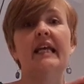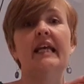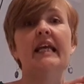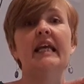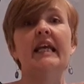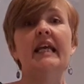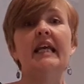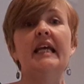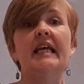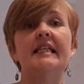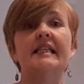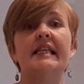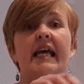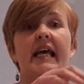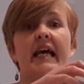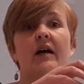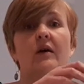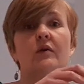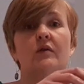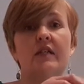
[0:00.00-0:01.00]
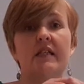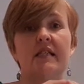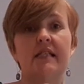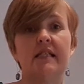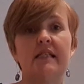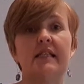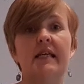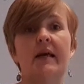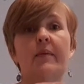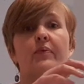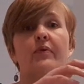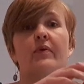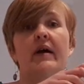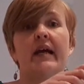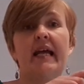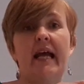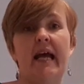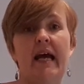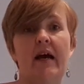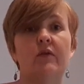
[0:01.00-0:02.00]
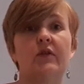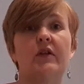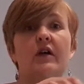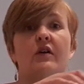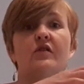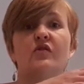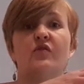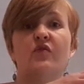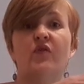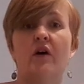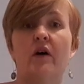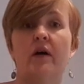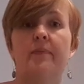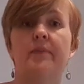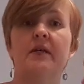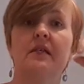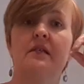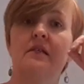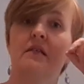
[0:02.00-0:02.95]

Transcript: ease out and separate out those fibres.